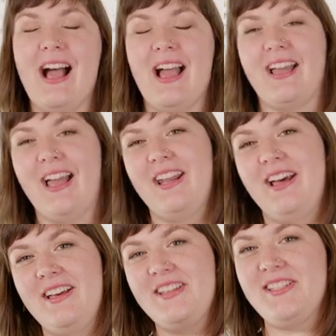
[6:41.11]
I kind of
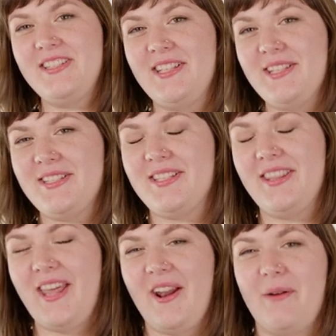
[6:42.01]
seized
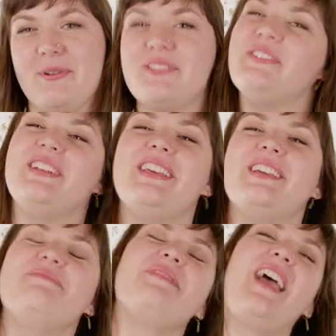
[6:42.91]
that opportunity.